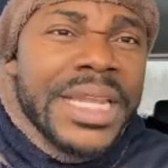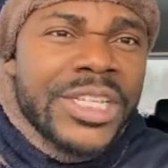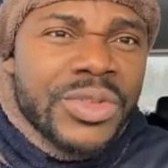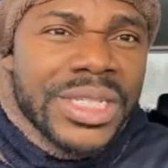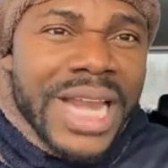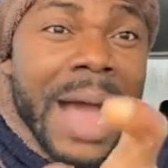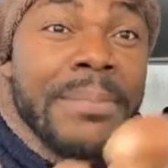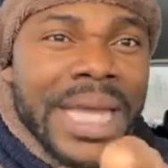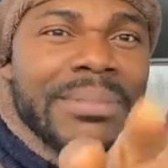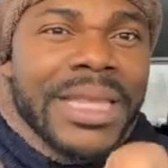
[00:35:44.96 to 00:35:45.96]
Ministries.
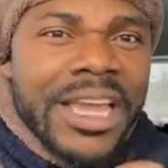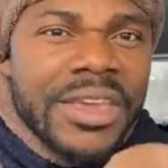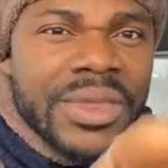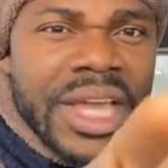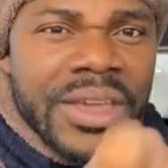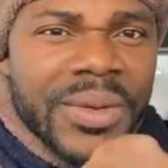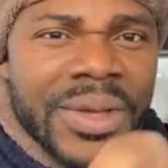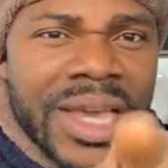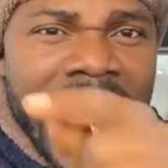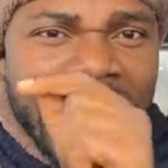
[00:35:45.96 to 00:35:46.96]
Abiam, thank
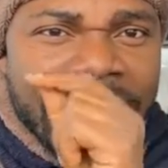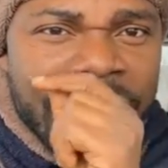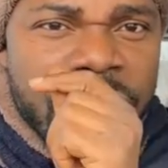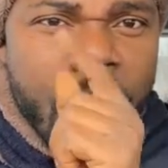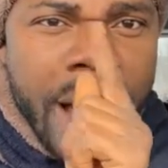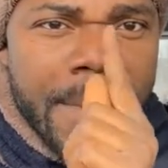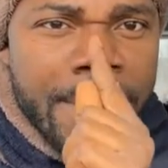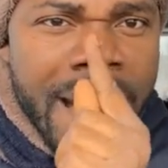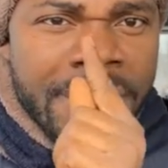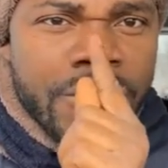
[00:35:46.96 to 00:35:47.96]
you. Atefua
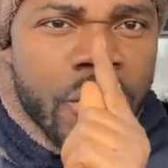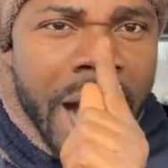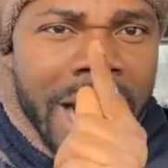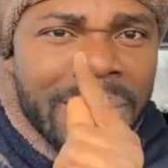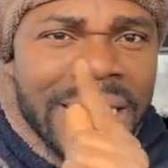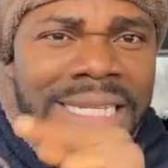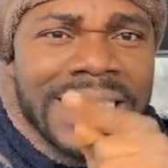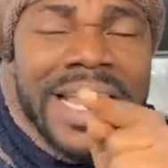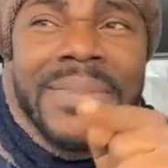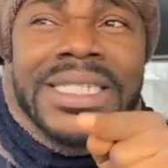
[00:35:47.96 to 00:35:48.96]
Mafu Albert.
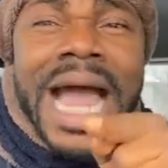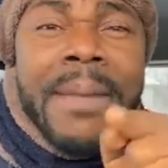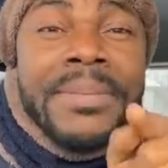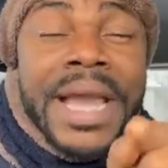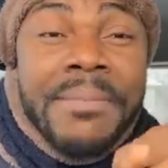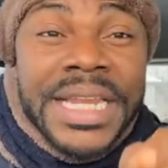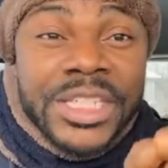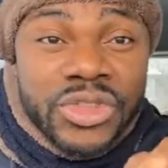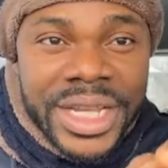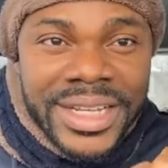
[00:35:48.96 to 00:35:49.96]
His name is Abiam
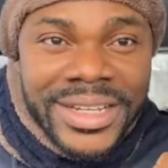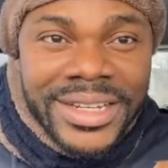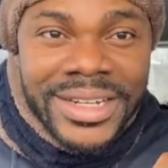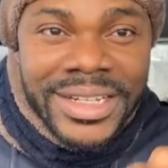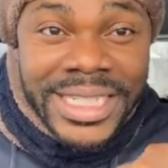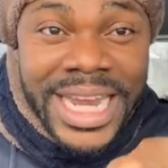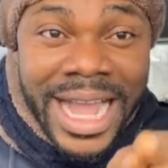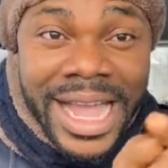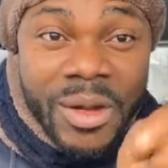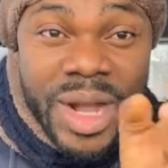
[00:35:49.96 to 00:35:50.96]
Ministry. See
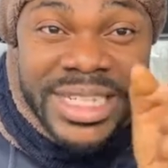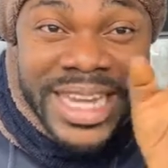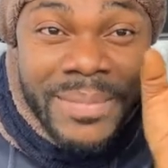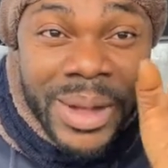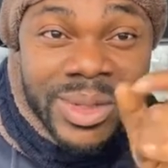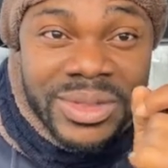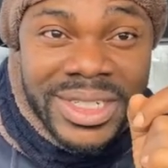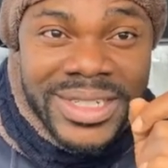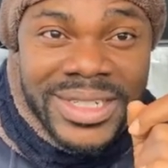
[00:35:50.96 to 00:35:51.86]
that guy? Go and check him out.